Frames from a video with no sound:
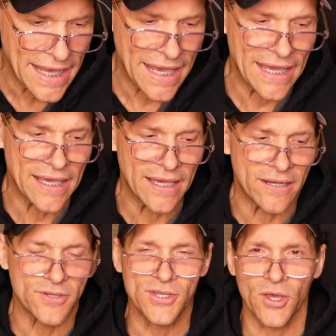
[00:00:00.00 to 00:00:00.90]

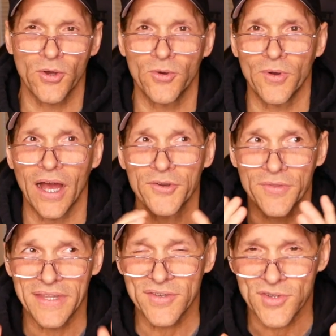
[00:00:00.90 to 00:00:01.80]
And so under
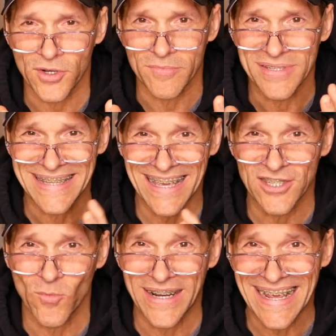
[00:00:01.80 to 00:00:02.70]
this
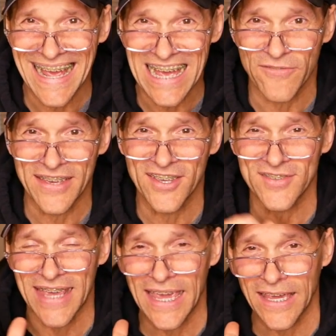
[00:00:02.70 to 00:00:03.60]
circumstance, what I have
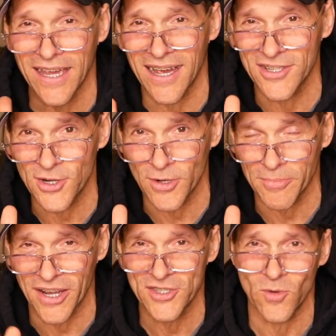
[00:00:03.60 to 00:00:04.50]
is a concentric
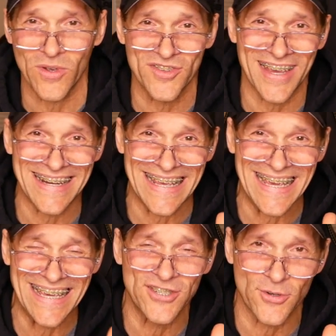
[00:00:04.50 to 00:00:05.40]
bias on one side,
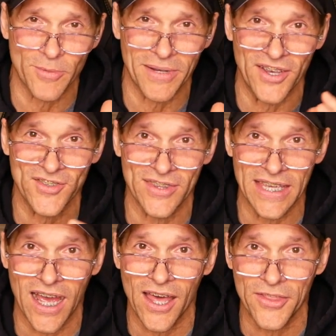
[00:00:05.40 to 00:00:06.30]
eccentric bias on
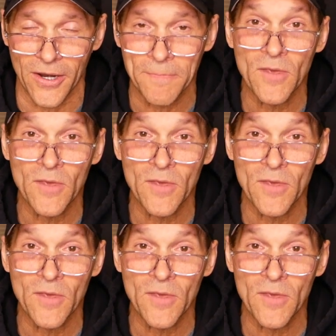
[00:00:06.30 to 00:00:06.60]
the other,